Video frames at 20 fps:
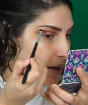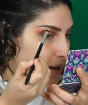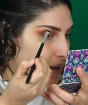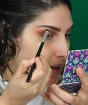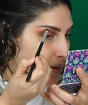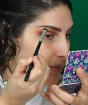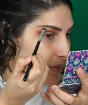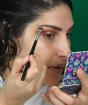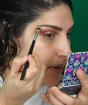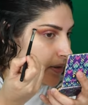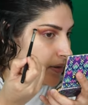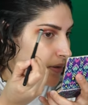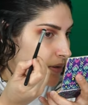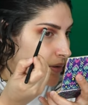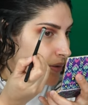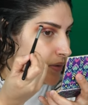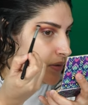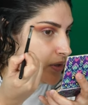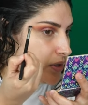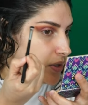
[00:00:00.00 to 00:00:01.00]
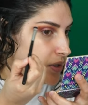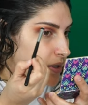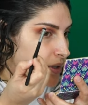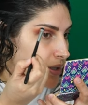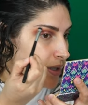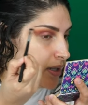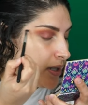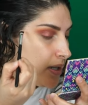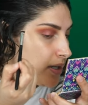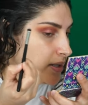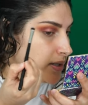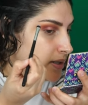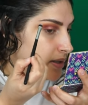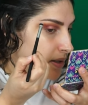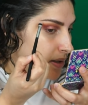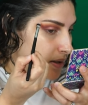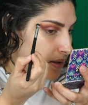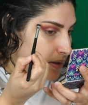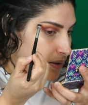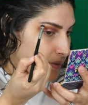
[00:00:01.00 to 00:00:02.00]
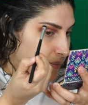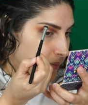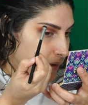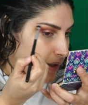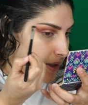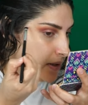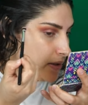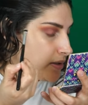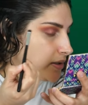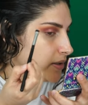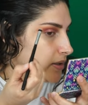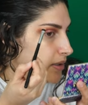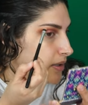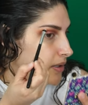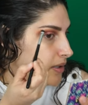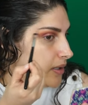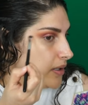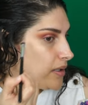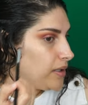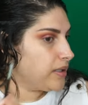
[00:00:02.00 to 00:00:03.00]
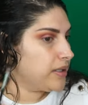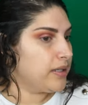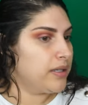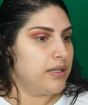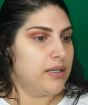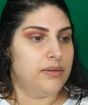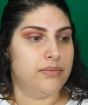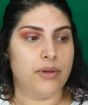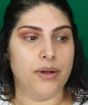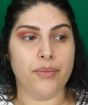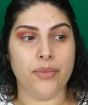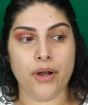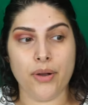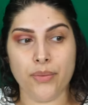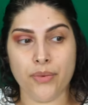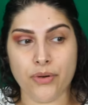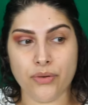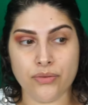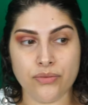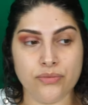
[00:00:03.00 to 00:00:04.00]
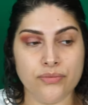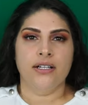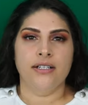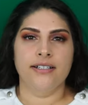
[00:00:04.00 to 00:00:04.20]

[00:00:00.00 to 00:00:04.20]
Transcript: then I'm gonna throw just a little bit in my brow bone.